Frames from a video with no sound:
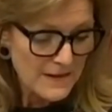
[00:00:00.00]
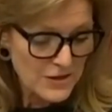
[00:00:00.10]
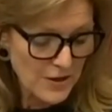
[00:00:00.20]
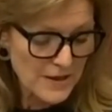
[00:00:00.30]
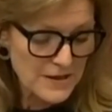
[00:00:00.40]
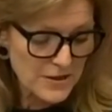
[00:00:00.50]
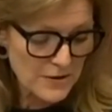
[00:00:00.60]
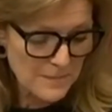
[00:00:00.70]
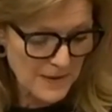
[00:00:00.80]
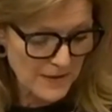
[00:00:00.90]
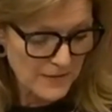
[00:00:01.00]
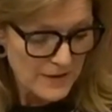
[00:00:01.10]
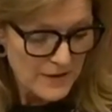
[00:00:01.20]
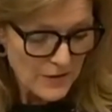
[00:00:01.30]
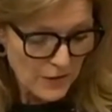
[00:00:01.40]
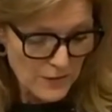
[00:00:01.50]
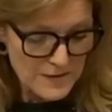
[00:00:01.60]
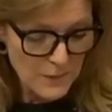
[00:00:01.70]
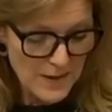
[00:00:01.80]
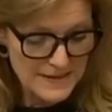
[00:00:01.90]
Turning to the bill,
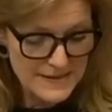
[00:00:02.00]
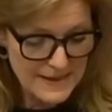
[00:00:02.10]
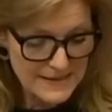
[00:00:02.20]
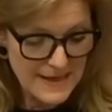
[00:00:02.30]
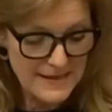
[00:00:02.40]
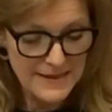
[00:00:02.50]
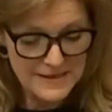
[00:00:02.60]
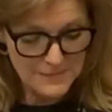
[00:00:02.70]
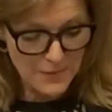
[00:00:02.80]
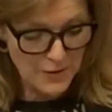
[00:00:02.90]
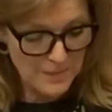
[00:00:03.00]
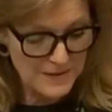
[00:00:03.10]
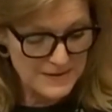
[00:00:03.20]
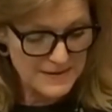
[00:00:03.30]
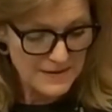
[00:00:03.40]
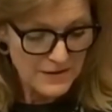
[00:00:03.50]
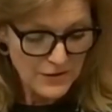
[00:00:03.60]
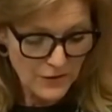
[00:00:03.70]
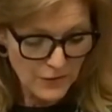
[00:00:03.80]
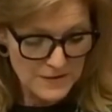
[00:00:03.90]
Clause 1 sets out its purpose.
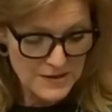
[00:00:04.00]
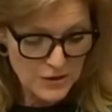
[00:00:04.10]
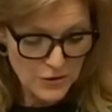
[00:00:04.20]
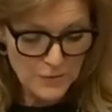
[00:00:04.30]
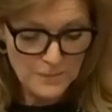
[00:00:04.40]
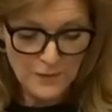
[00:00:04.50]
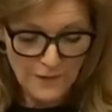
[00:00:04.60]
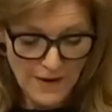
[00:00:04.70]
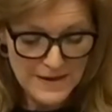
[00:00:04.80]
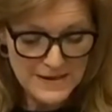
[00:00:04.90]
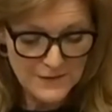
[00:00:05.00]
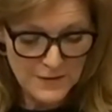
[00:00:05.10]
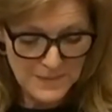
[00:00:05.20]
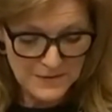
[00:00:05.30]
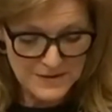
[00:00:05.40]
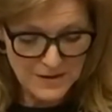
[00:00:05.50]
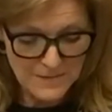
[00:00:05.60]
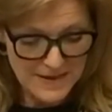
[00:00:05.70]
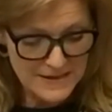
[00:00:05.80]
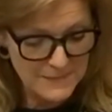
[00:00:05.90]
Clause 2 provides for the bill's
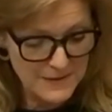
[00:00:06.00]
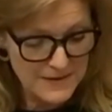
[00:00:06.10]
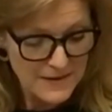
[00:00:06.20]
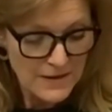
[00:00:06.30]
commencement.